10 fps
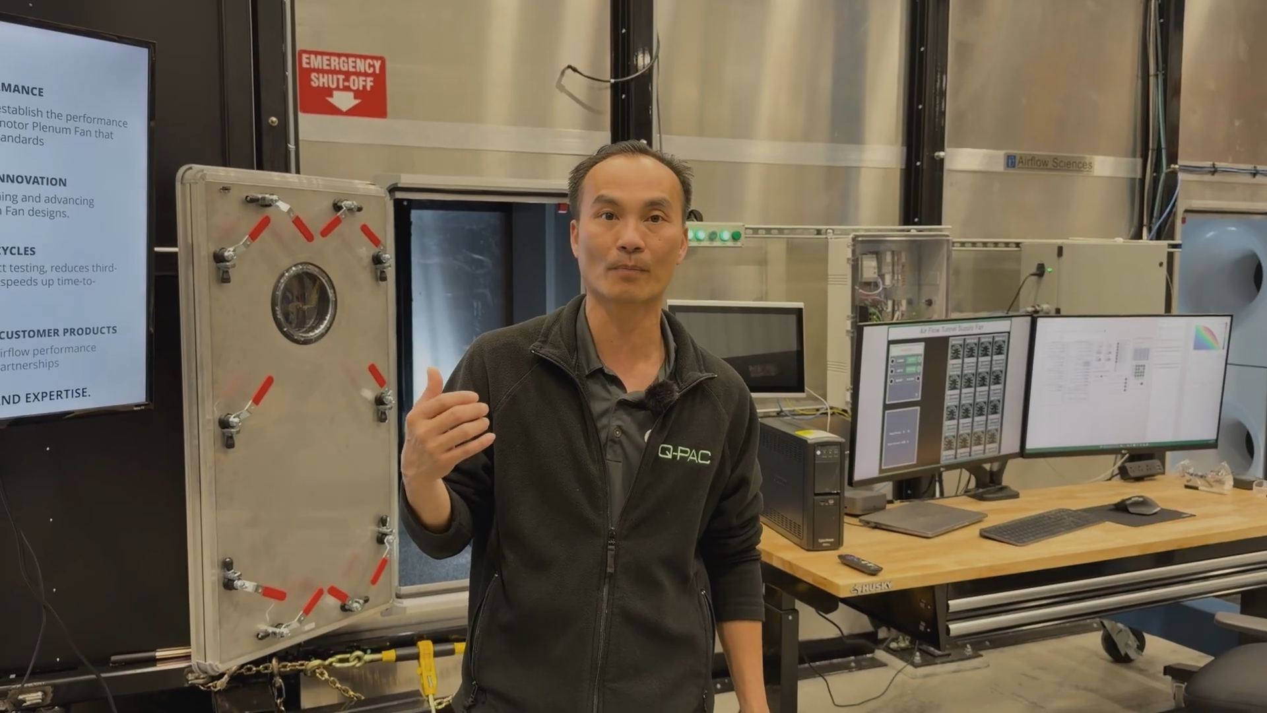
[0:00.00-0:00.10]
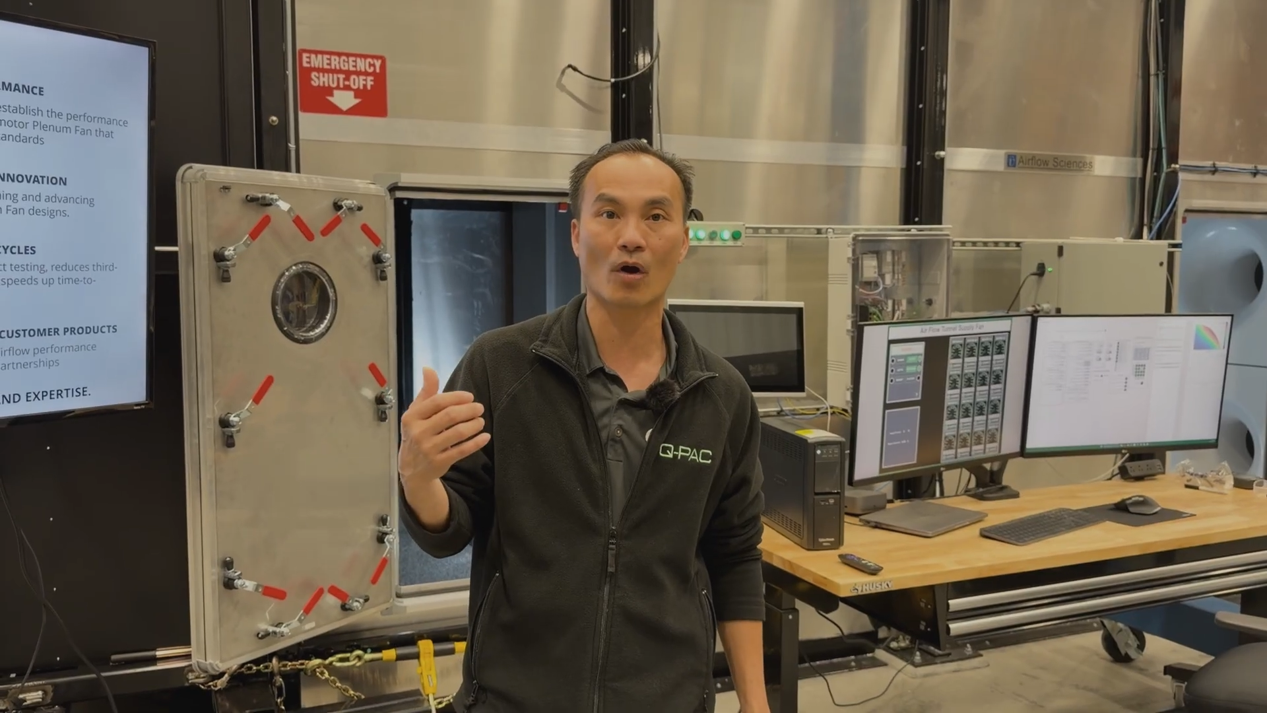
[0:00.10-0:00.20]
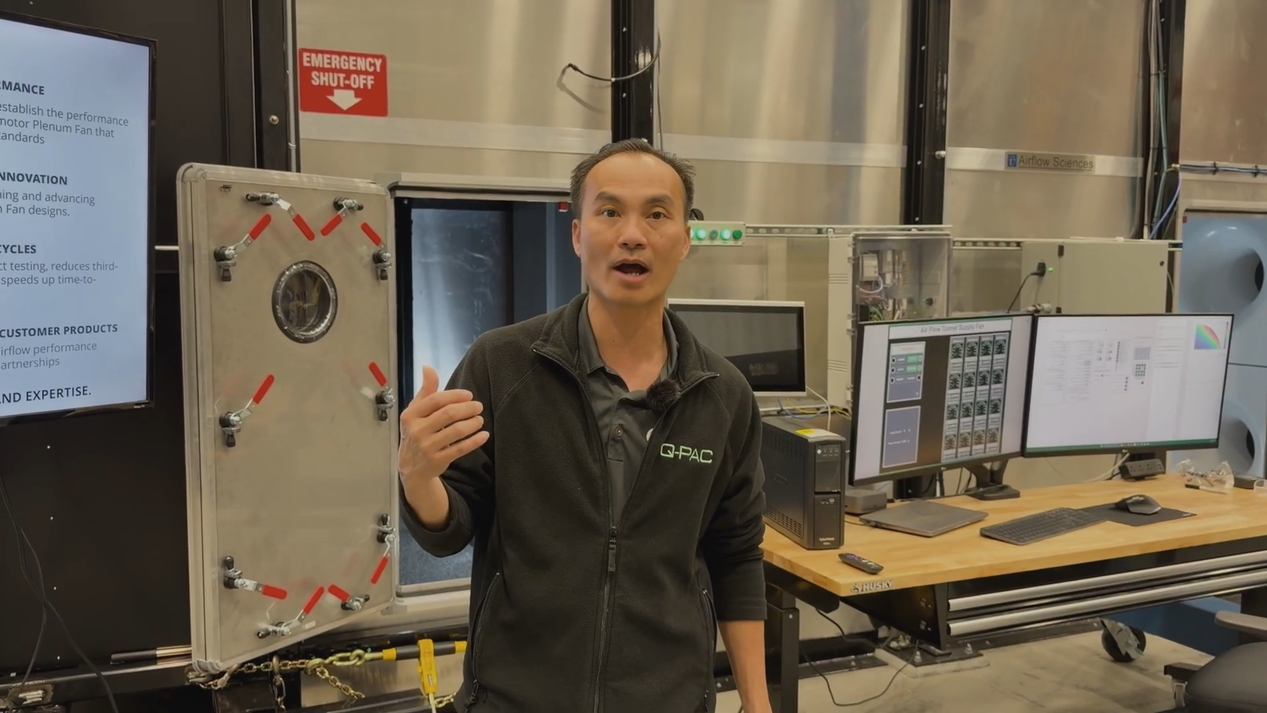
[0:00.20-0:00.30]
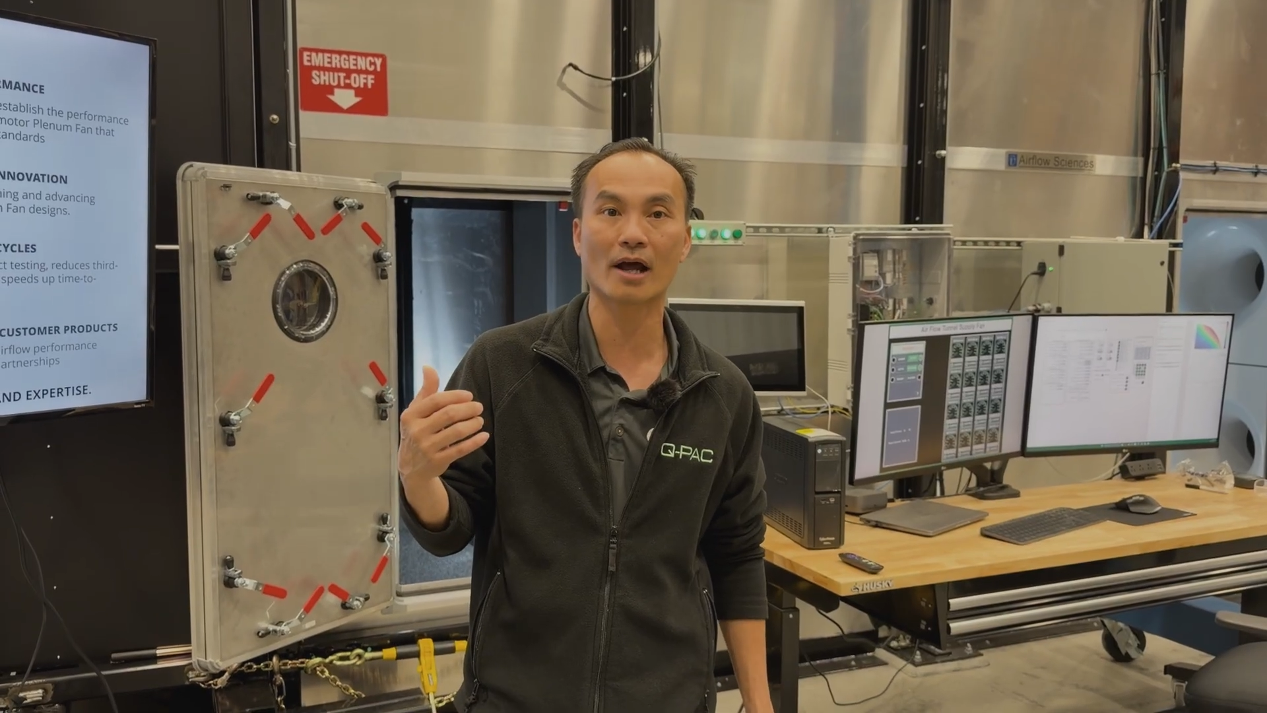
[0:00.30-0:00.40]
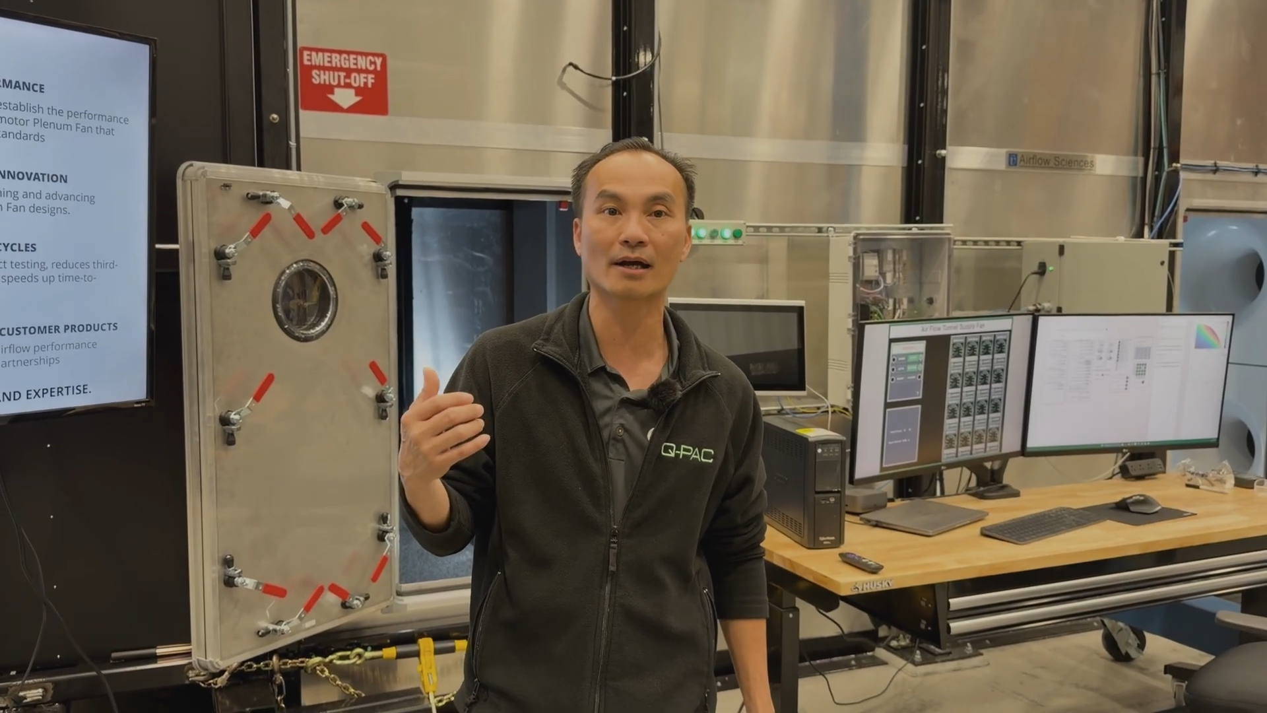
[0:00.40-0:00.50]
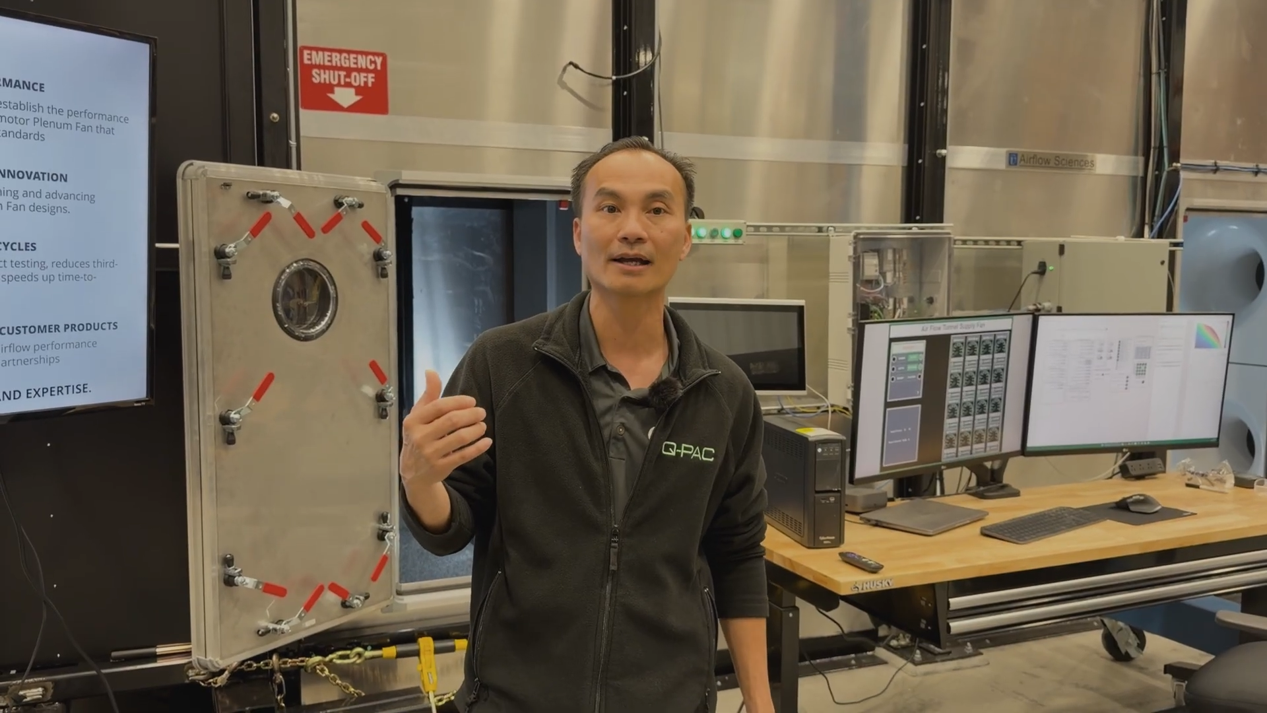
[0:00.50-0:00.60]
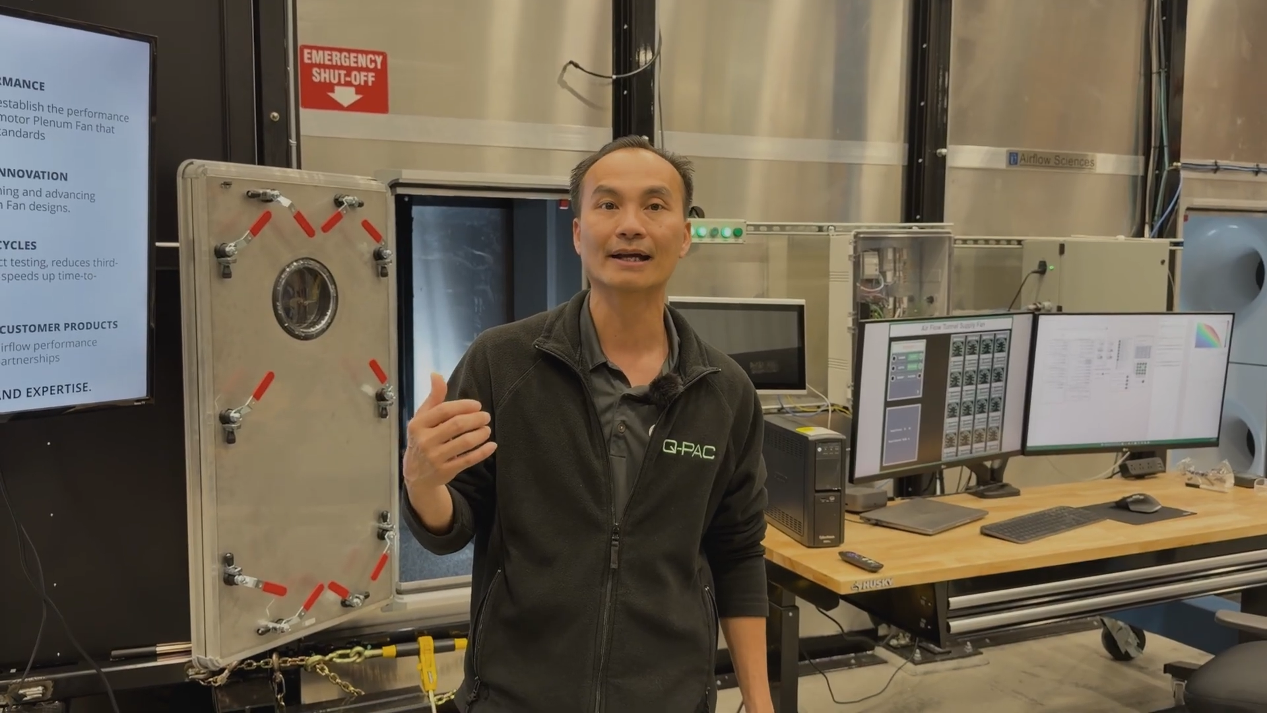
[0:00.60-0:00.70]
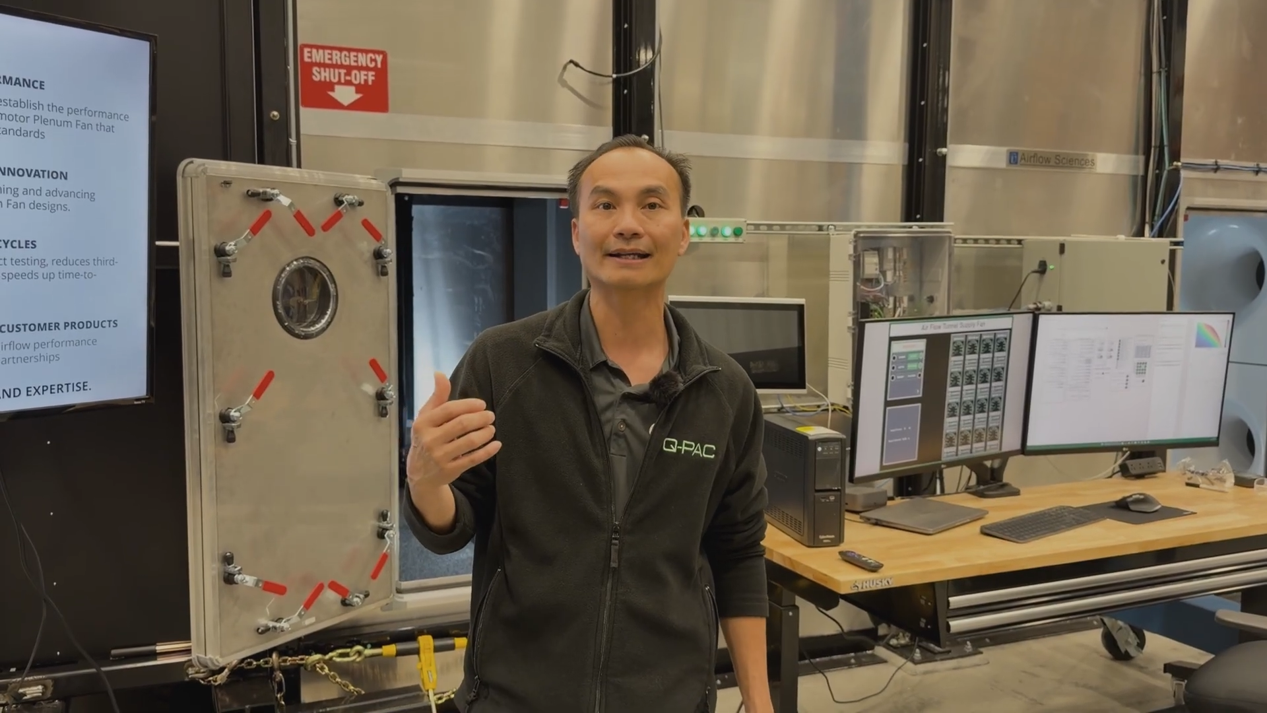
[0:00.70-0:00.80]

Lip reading: product,